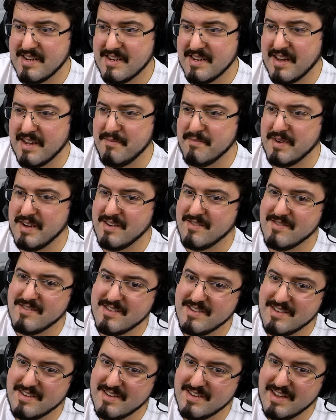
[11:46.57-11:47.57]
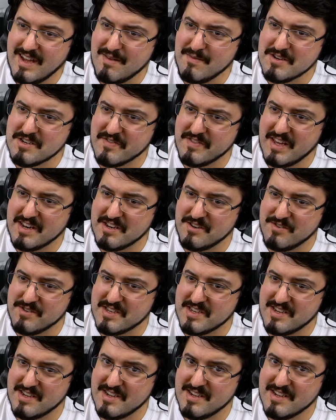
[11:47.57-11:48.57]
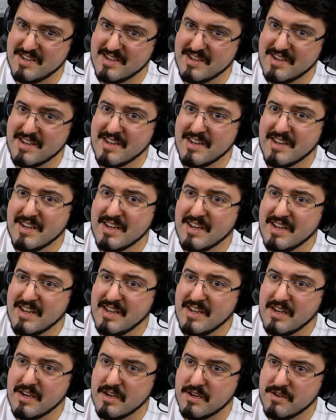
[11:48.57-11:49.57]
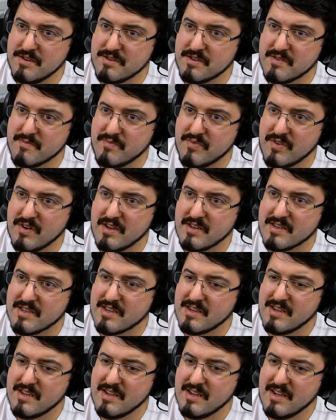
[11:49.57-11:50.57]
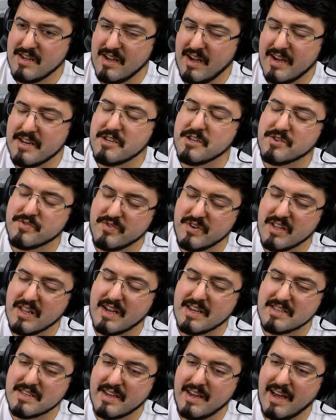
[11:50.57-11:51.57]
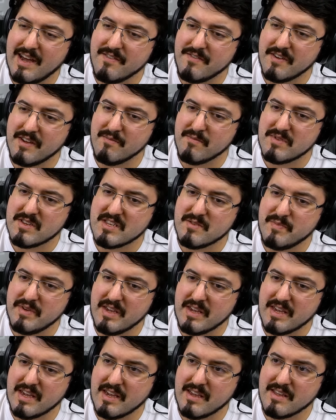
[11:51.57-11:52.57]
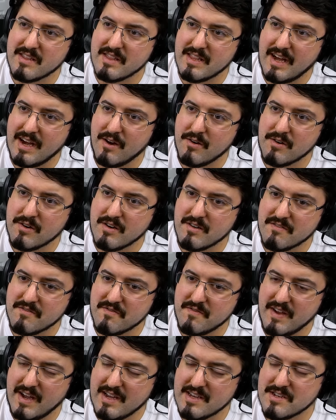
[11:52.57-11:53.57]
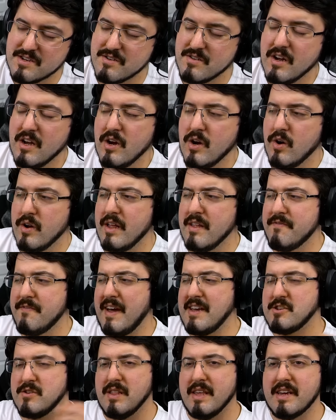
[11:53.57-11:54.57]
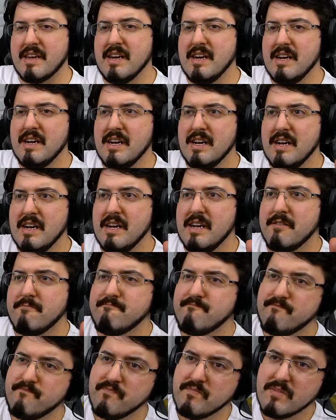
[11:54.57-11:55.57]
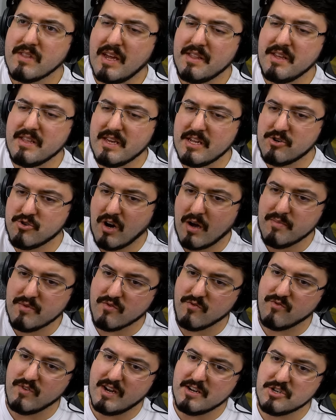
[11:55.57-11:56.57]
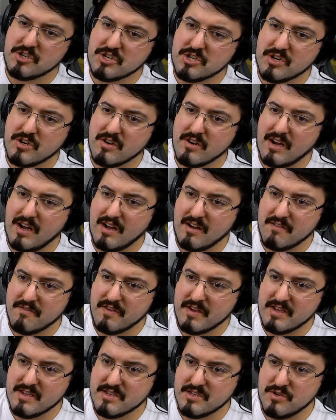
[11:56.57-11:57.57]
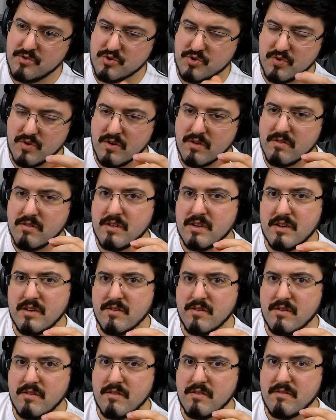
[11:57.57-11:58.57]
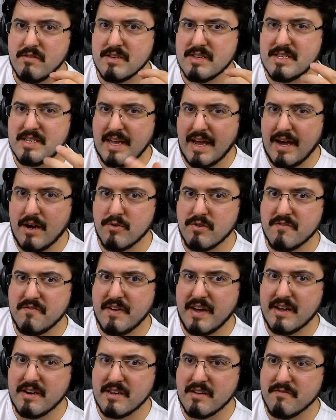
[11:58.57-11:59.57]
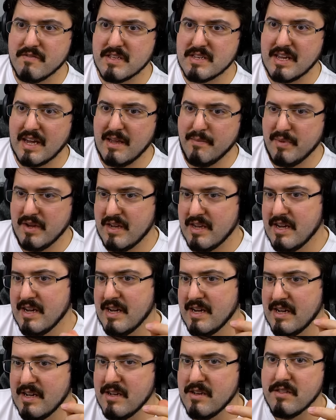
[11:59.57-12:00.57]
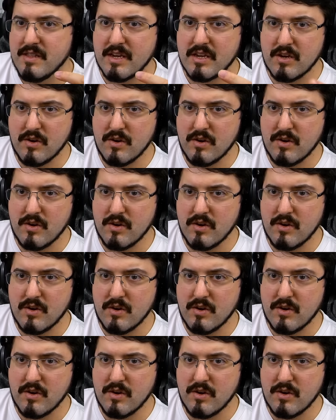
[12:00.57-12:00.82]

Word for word: Nightmare. How much of that did you see? Are you surprised? I just realized they have him speaking louder and faster. Or not faster, like I think they dropped a register of his usual sound effect of the typing that